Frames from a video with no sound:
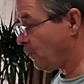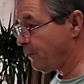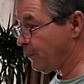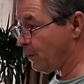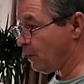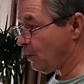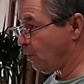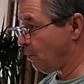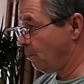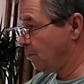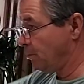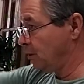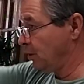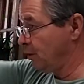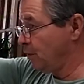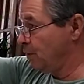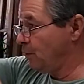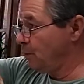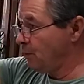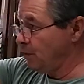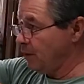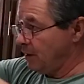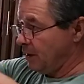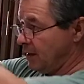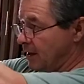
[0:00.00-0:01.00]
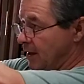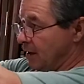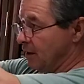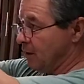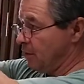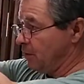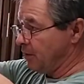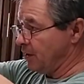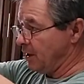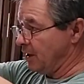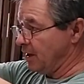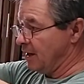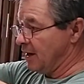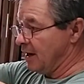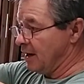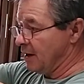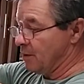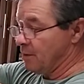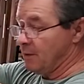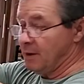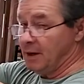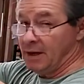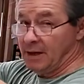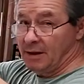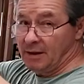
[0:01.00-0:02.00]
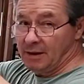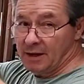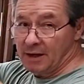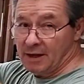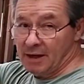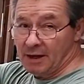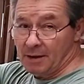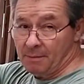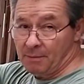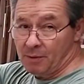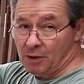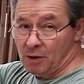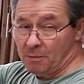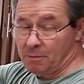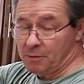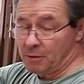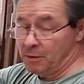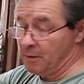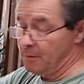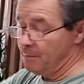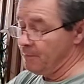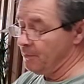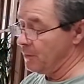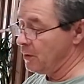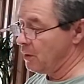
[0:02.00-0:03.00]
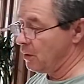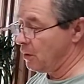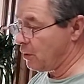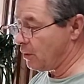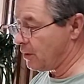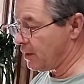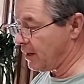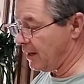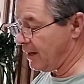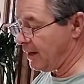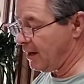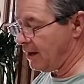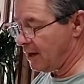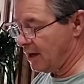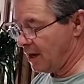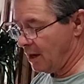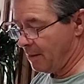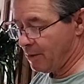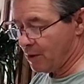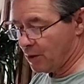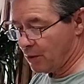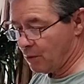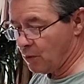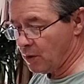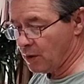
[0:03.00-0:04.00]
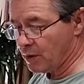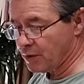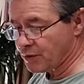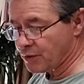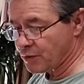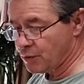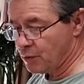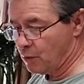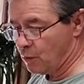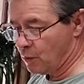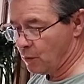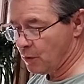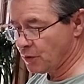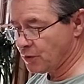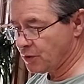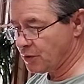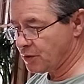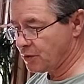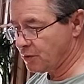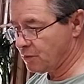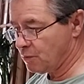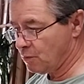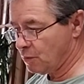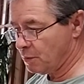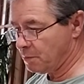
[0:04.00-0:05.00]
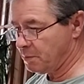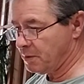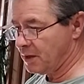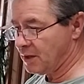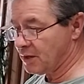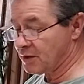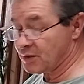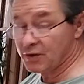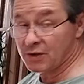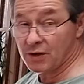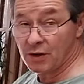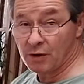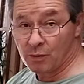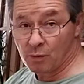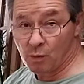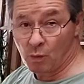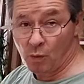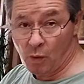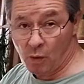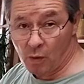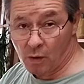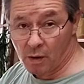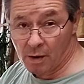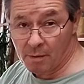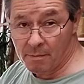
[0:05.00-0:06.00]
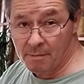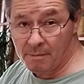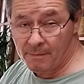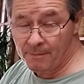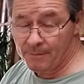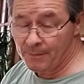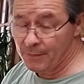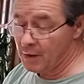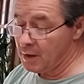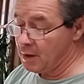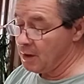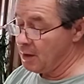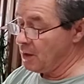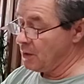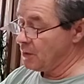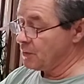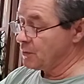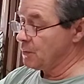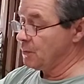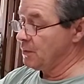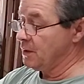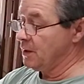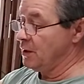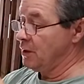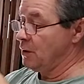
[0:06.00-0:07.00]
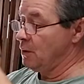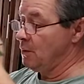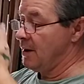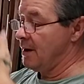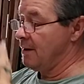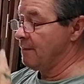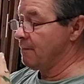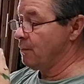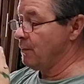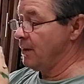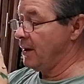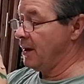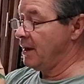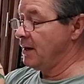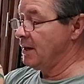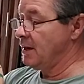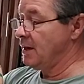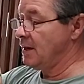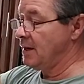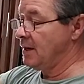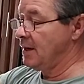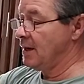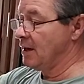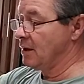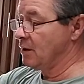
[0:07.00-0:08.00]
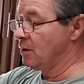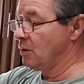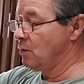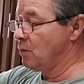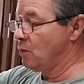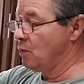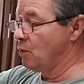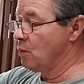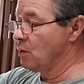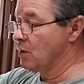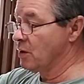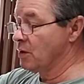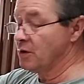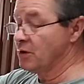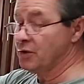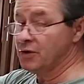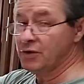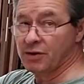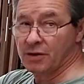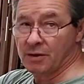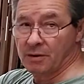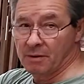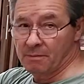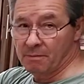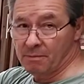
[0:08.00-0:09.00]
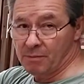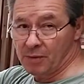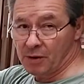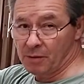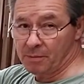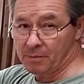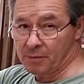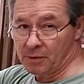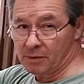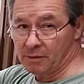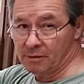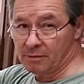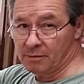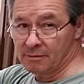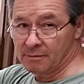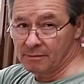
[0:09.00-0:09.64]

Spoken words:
if you go blue, yellow, then you got green, then you got purple. Okay, how about orange? Orange would be considered warm. So then you have red, yellow, orange, purple.